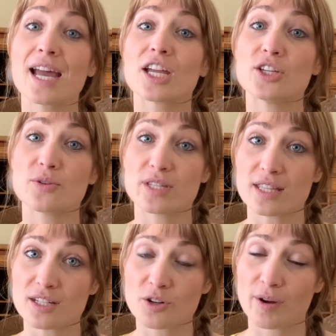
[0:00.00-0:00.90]
using
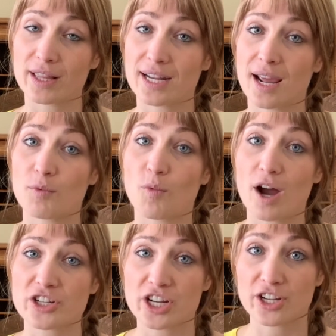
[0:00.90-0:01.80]
the toilet, and
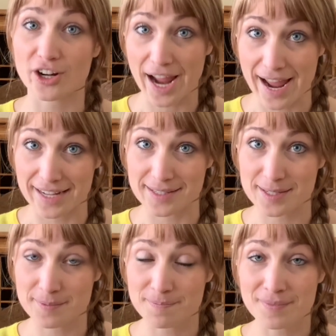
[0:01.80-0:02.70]
washing your hands.